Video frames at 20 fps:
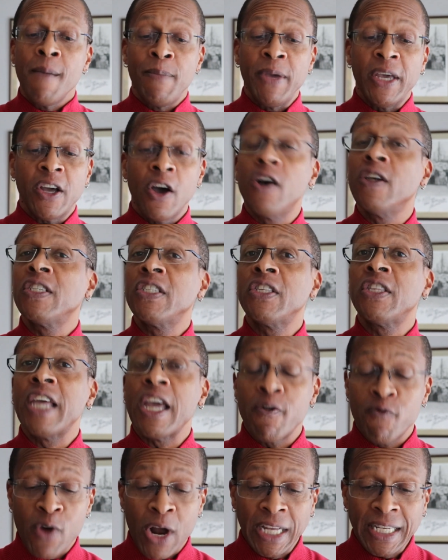because
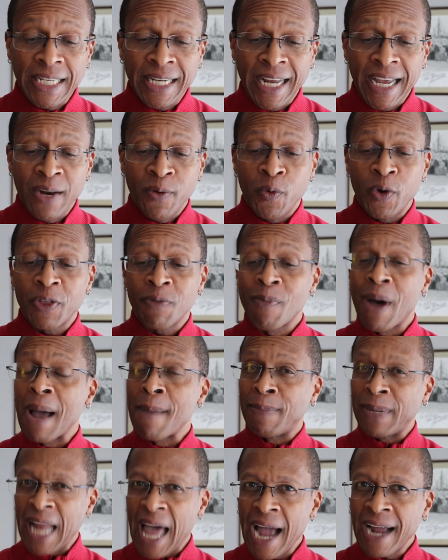they resonate with my
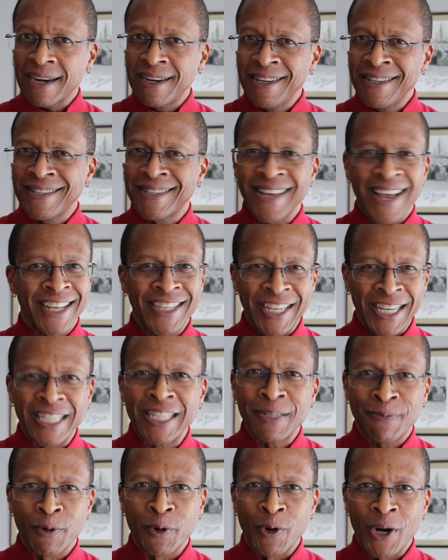blackness as
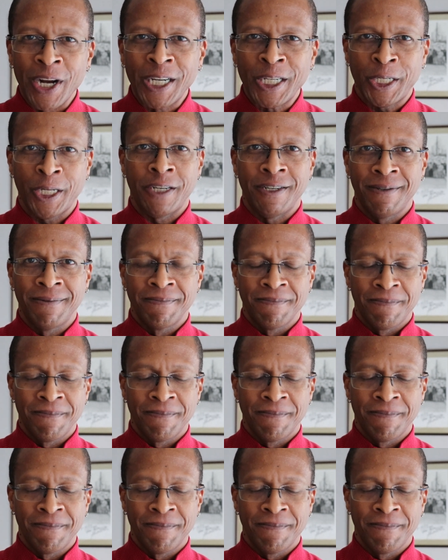inspiration.